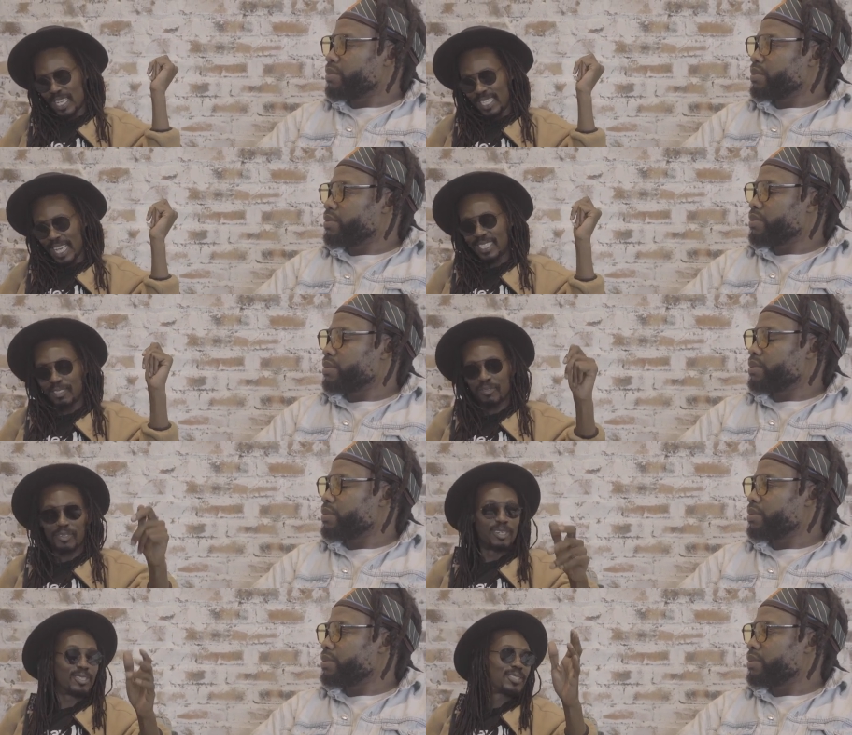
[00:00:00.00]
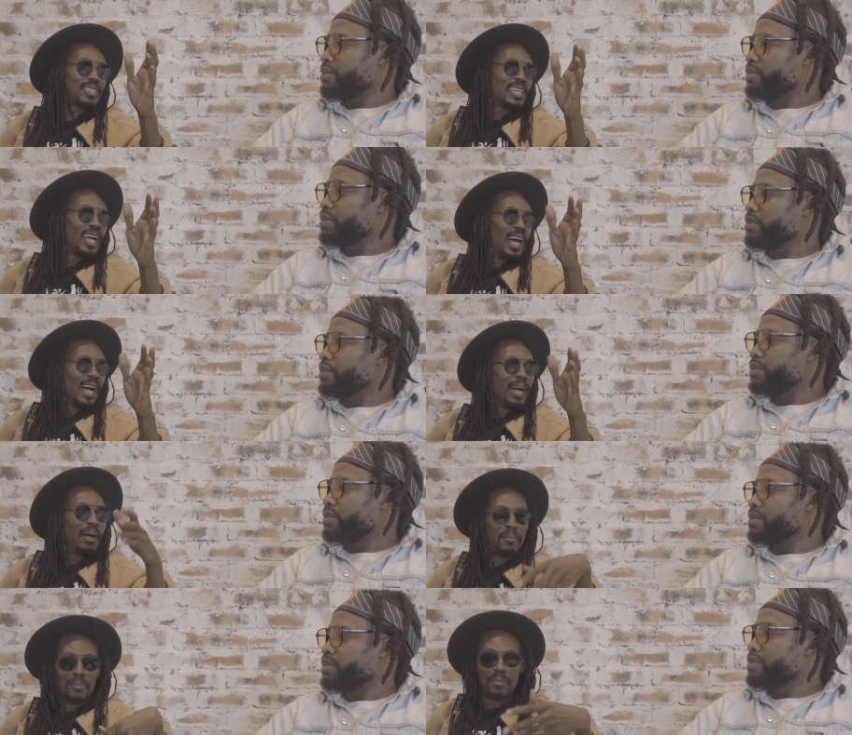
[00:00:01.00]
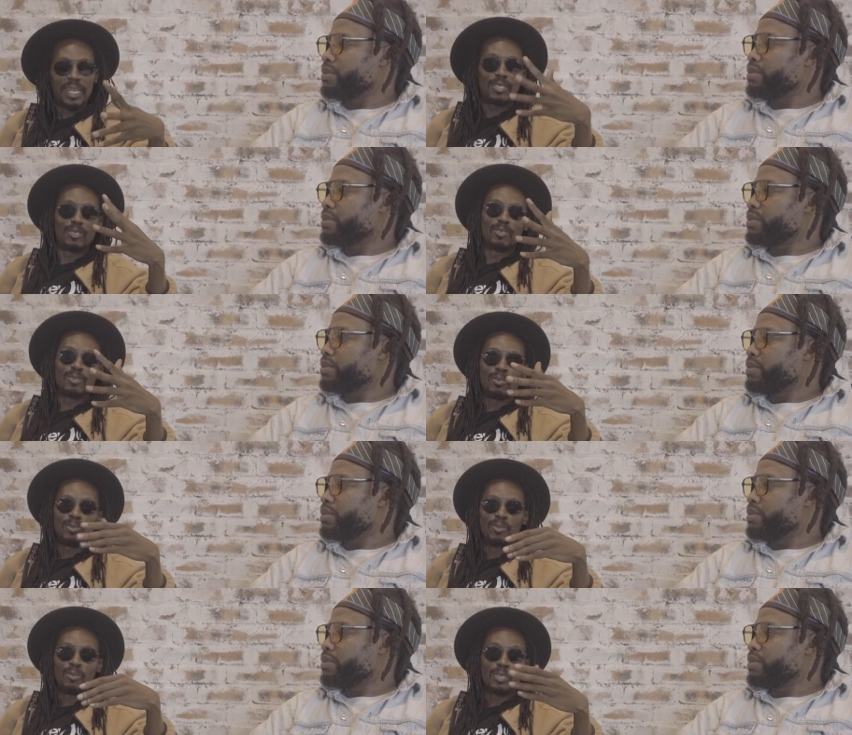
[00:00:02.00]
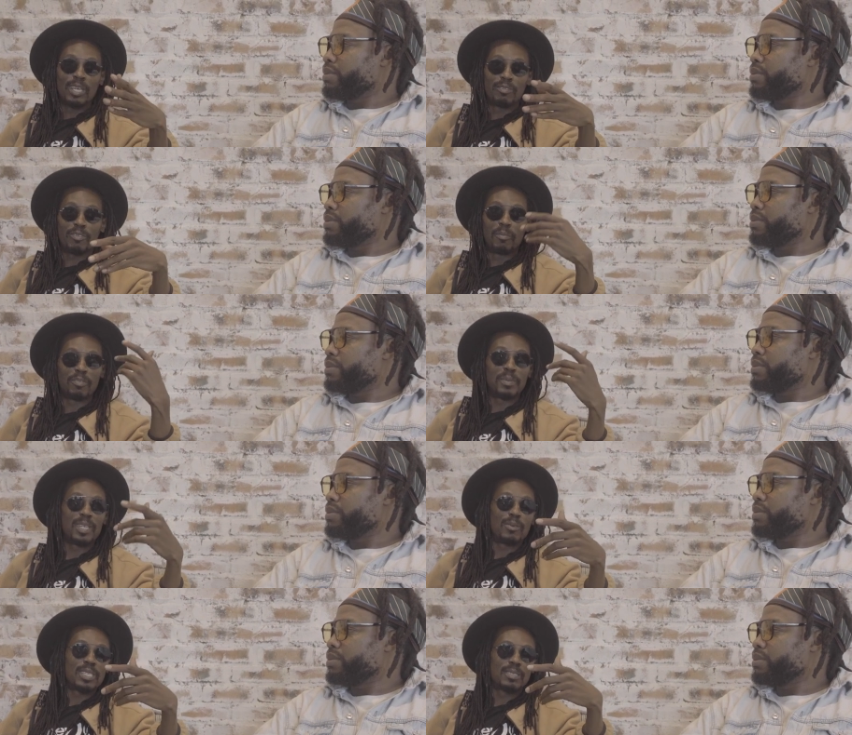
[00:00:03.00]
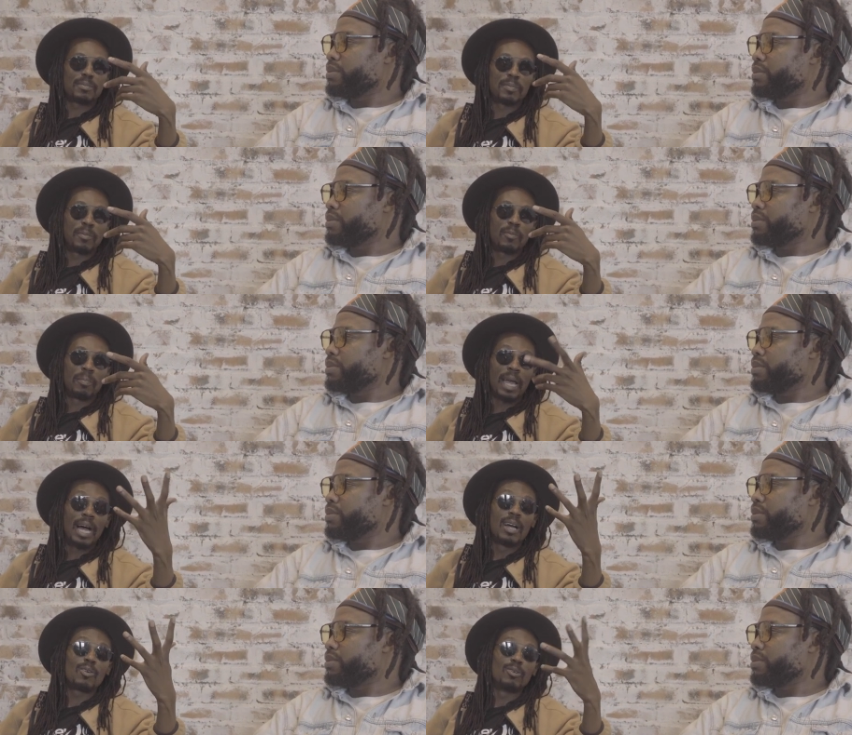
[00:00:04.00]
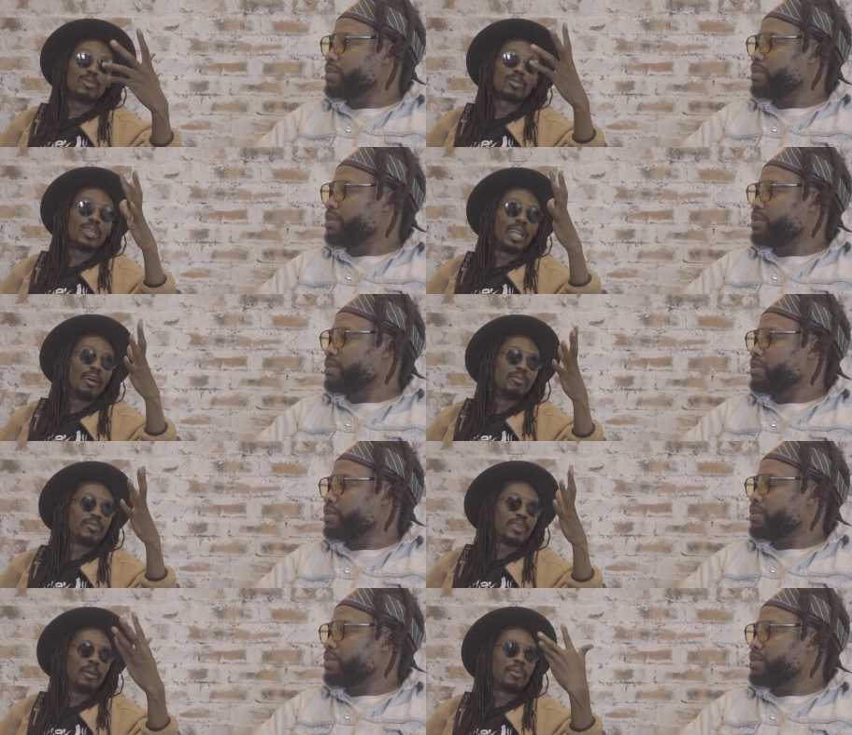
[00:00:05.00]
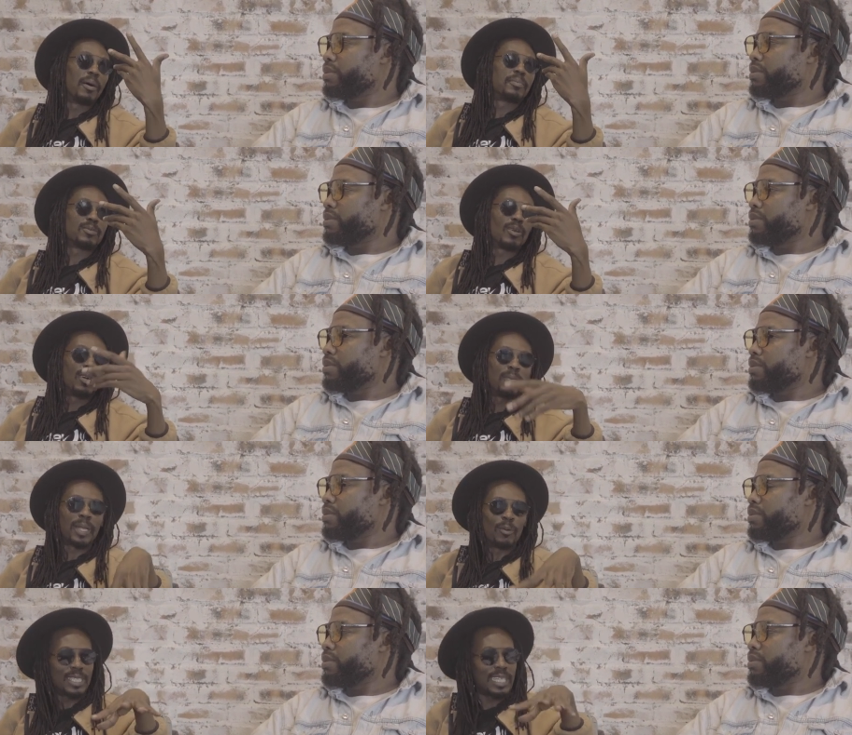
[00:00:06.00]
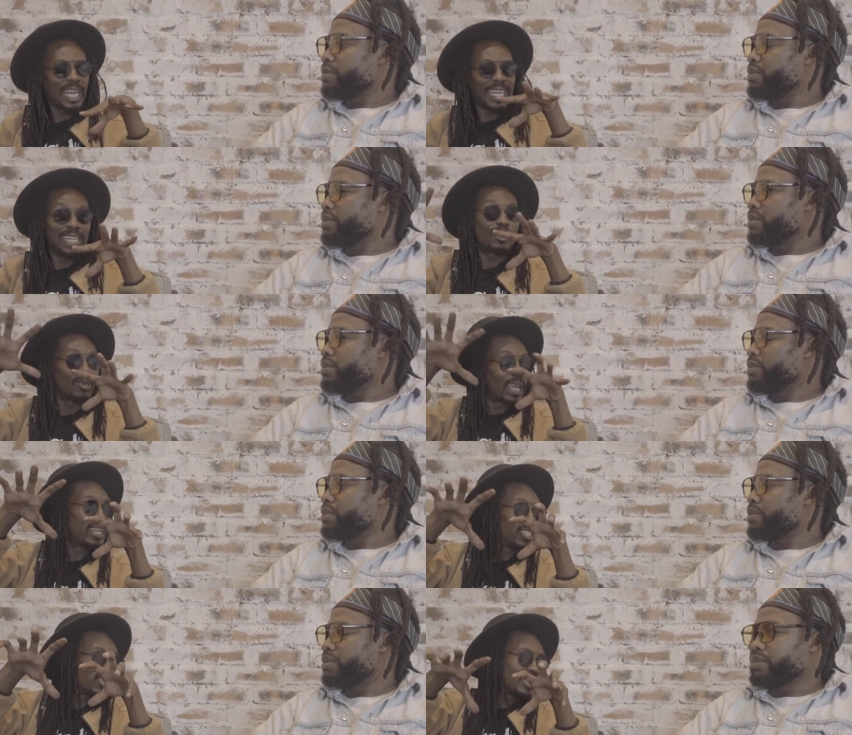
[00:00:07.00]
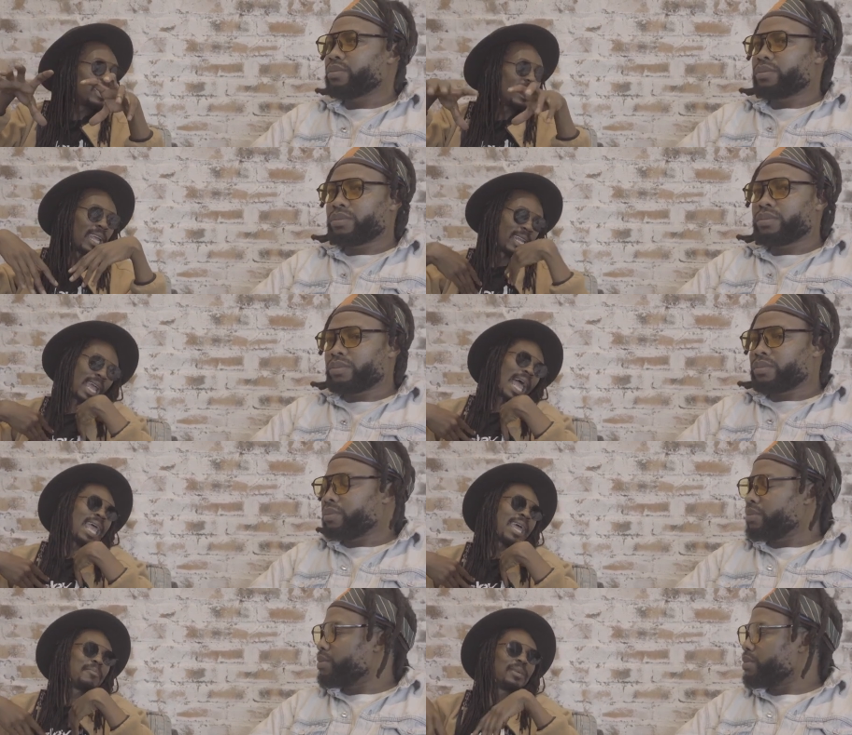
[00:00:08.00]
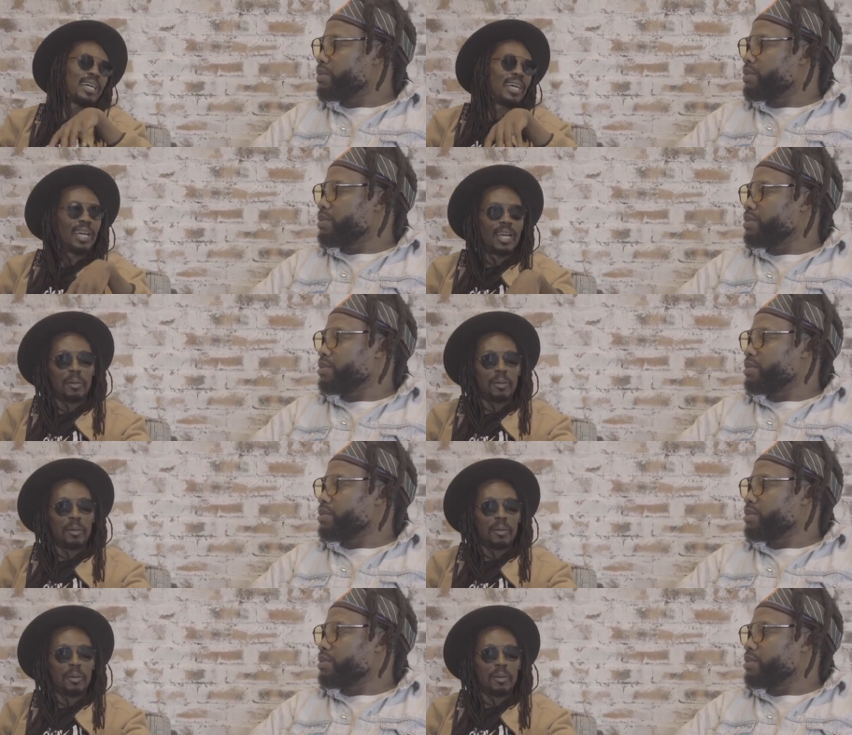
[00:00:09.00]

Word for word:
Speaker 1: that's the first um, place you, you, you, hear it from. For me, it was my uncle used to love hip hop as well, but he wasn't like into it, just it like like I am. Mm.